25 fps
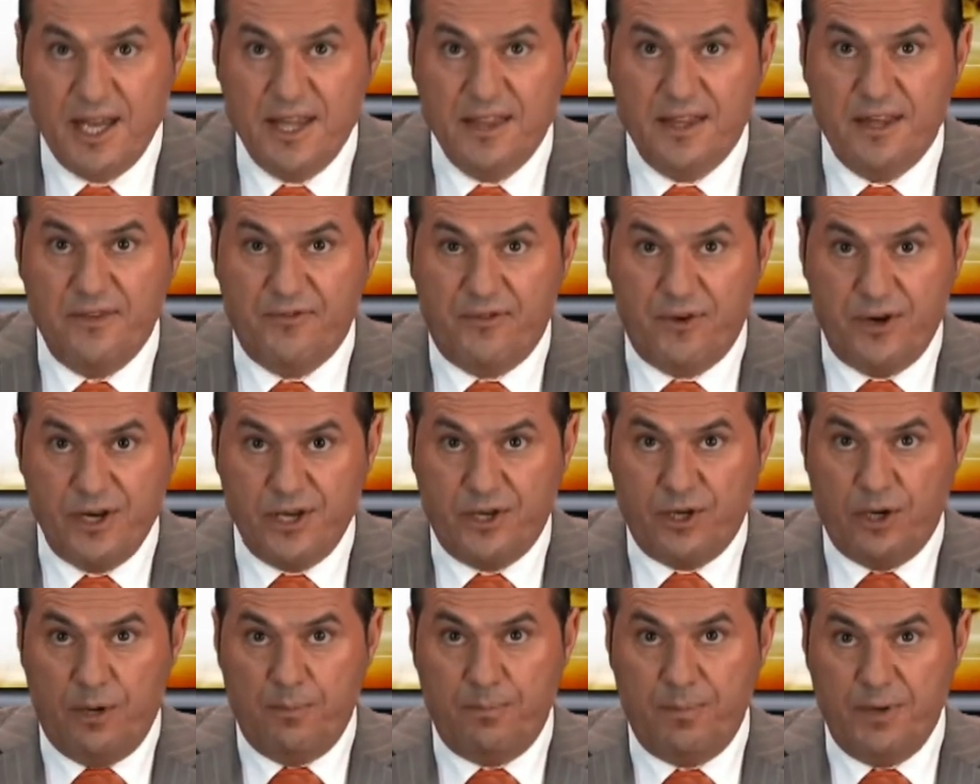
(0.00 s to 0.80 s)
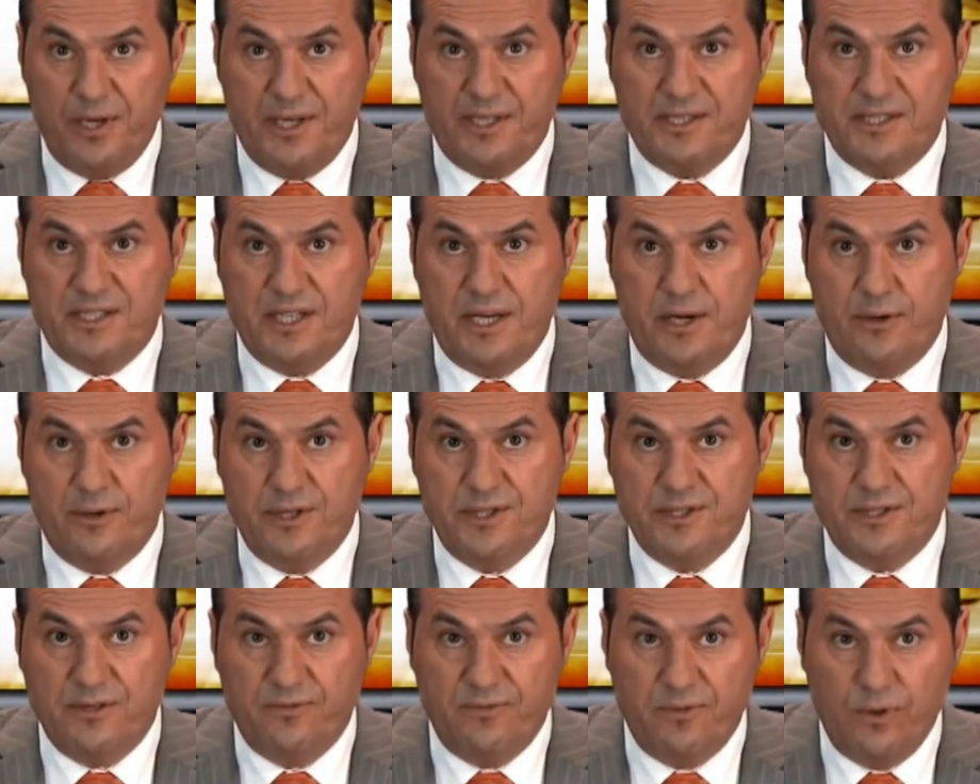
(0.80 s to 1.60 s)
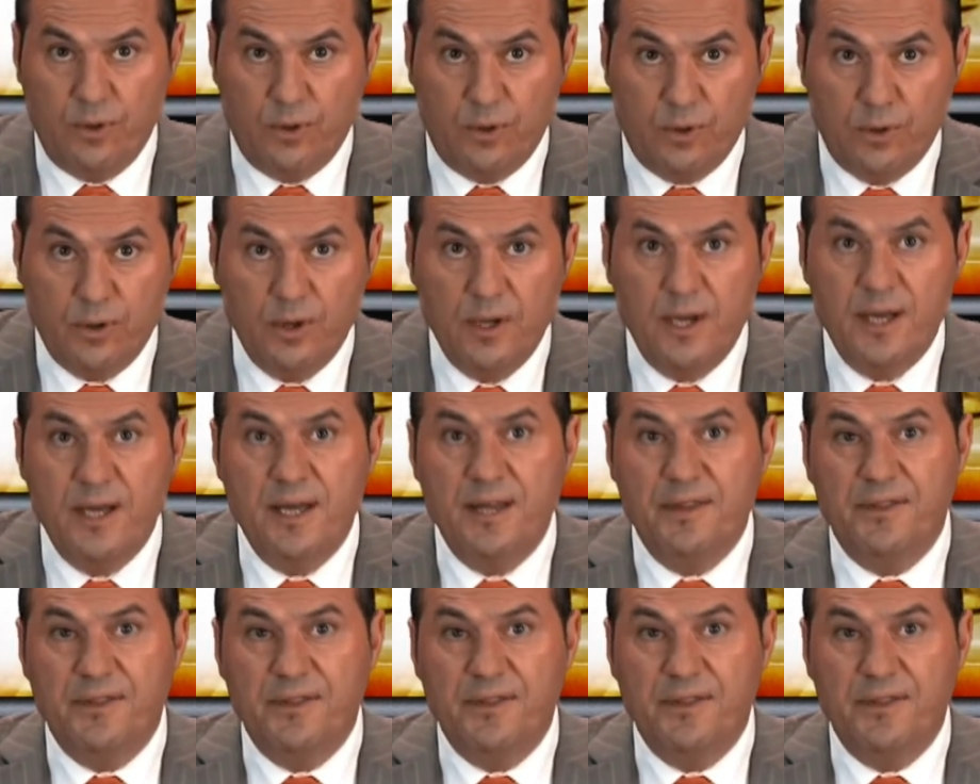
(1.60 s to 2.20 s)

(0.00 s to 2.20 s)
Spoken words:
They're very complex areas of law.